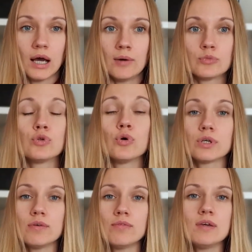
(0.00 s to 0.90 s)

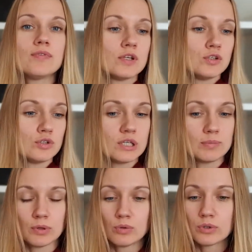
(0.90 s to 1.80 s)
talking with, and you keep
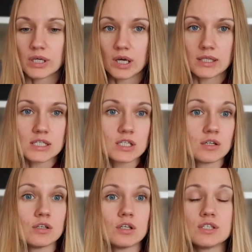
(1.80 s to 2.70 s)
looking at the
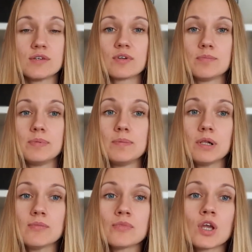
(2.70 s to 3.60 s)
screen at different
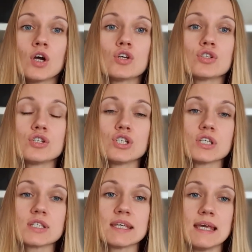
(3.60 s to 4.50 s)
people. So
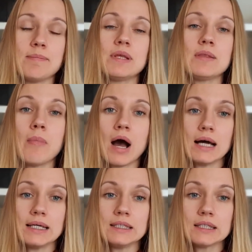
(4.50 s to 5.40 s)
just keep in
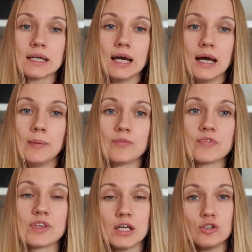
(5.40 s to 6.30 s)
mind,
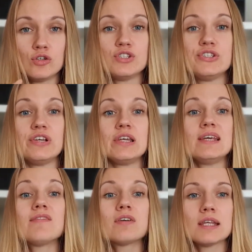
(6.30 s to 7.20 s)
then you're
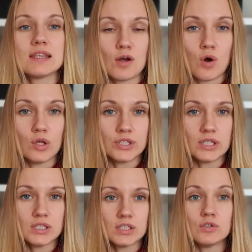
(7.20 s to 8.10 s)
delivering the content,
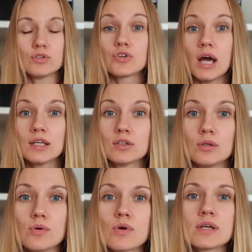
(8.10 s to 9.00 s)
you're trying to
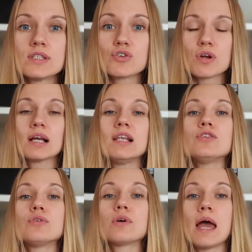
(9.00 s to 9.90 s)
look directly
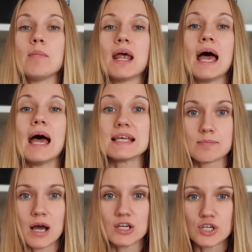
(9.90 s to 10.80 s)
into the camera as
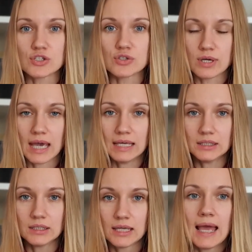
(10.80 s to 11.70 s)
much as you can,
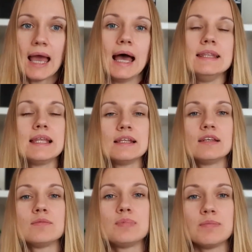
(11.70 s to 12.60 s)
and
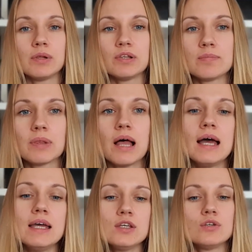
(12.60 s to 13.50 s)
then people
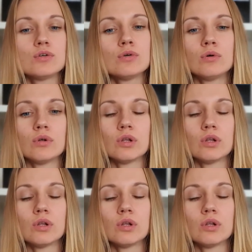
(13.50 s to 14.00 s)
replying, you